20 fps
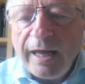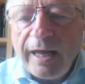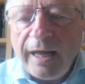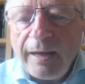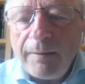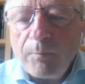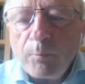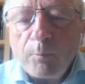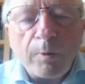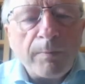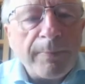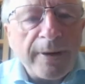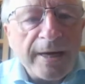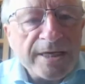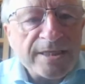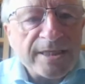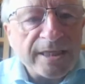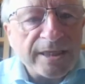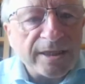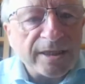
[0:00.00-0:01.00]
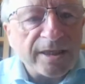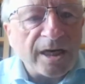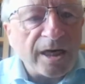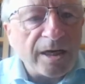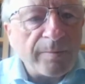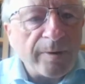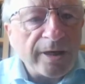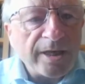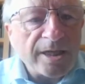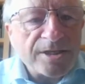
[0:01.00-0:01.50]
We're based in the
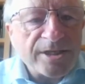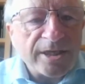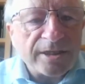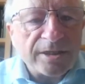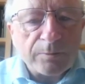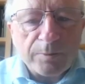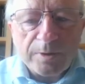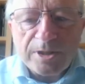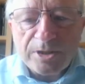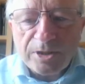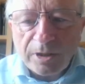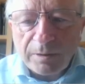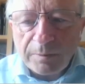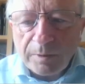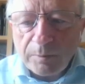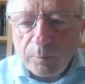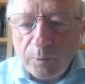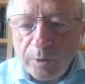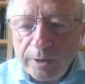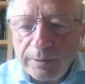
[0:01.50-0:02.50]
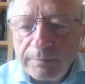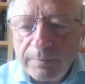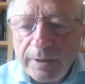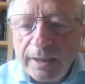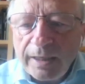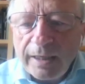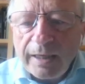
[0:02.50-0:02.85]
Carmichael Centre, which is in Dublin 1.